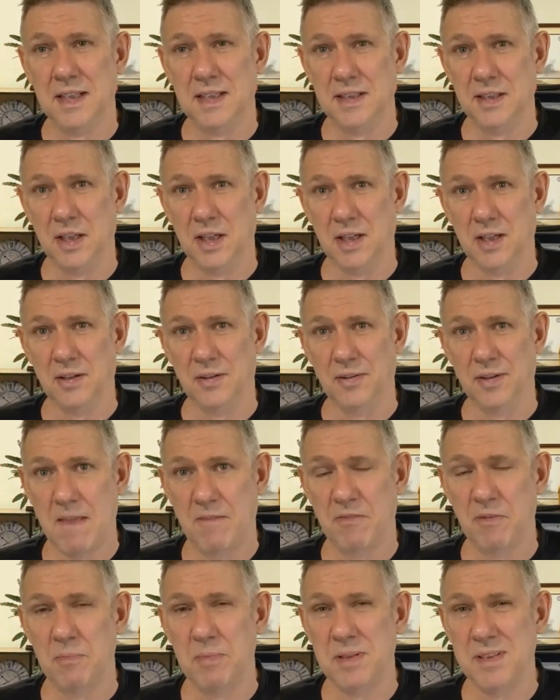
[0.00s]
Now,
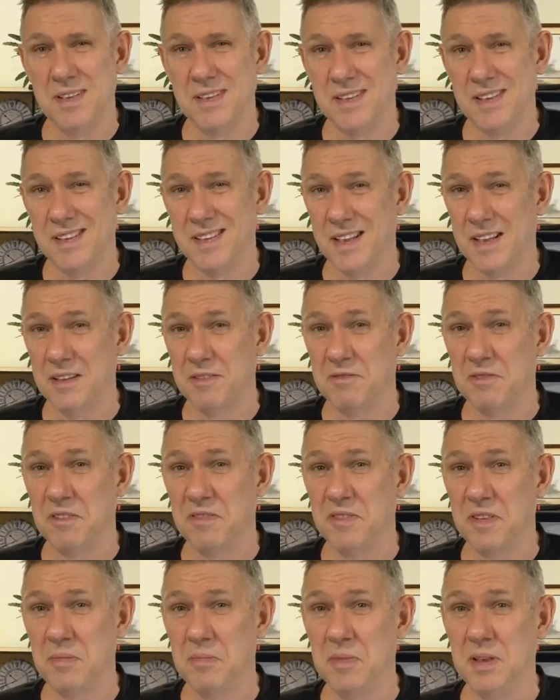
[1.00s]
for businesses under
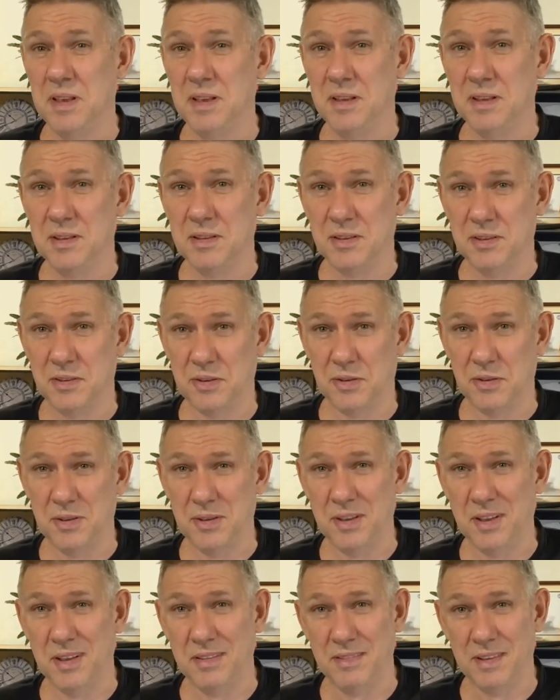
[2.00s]
50 million
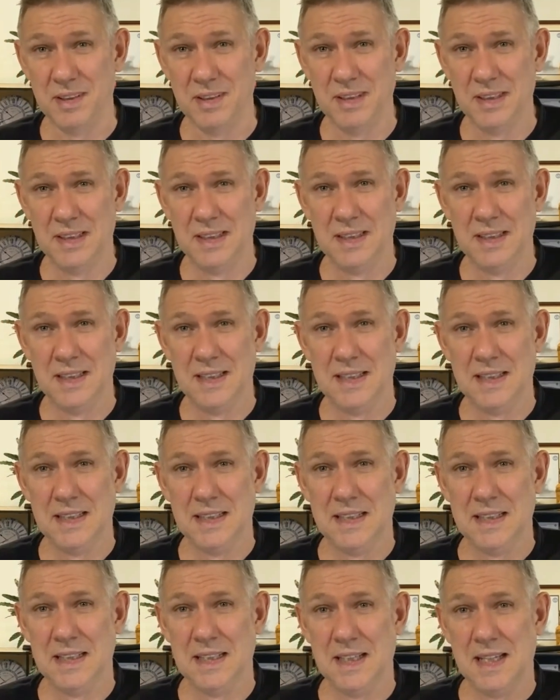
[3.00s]
turnover,
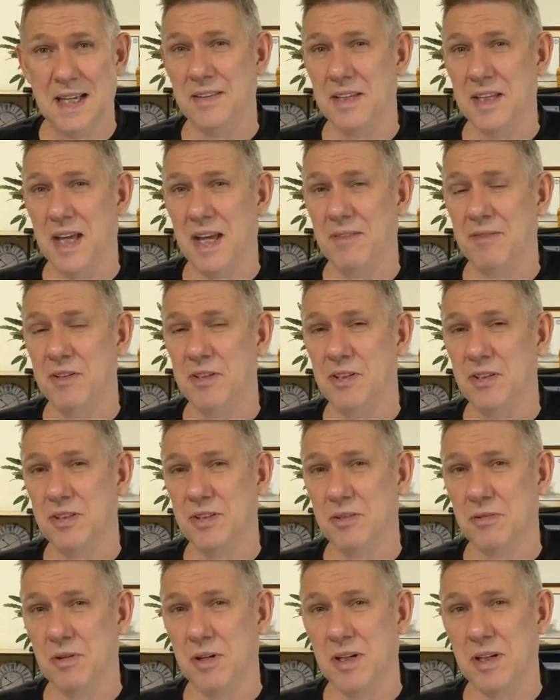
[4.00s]
the average is
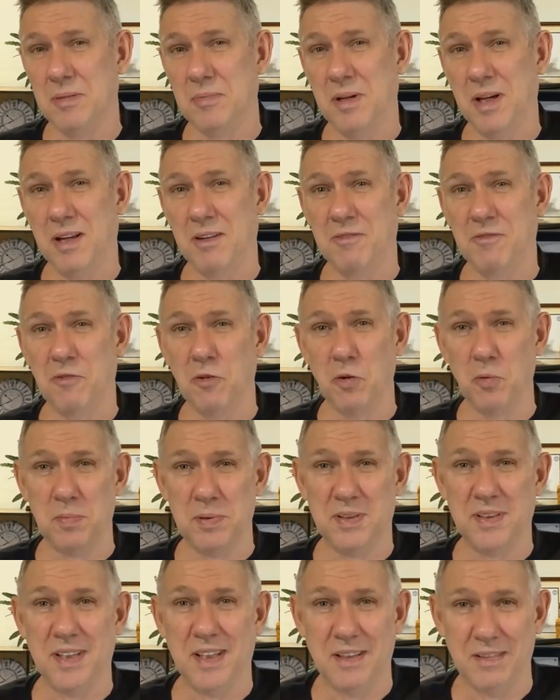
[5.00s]
around about
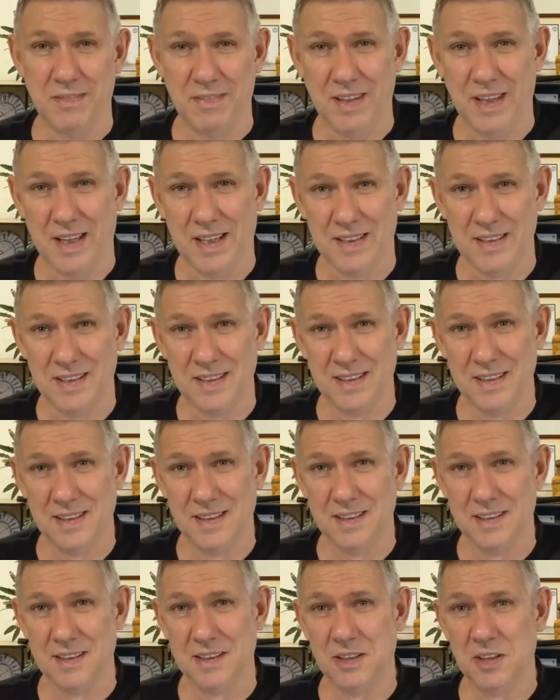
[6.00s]
4% of that
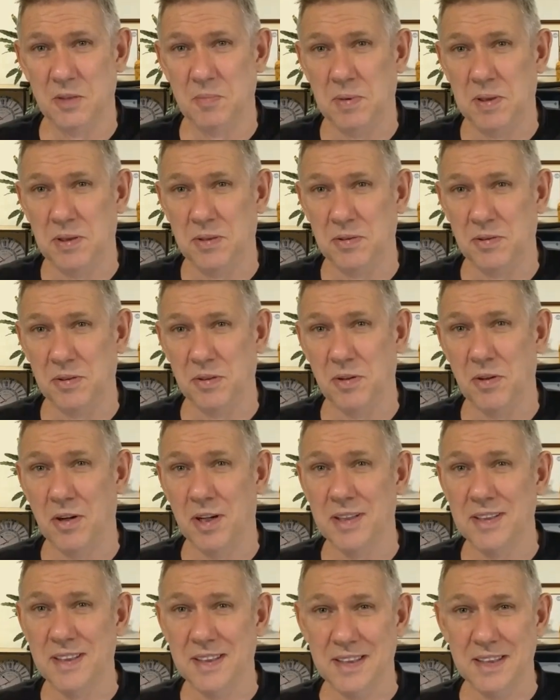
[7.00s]
spent on
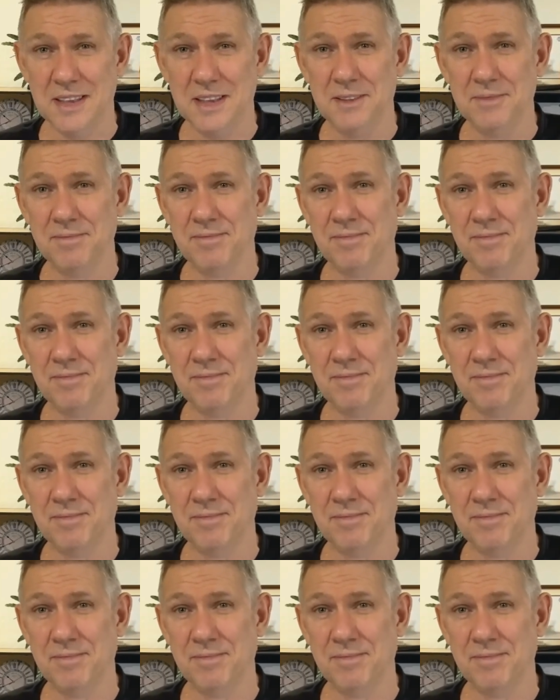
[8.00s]
IT.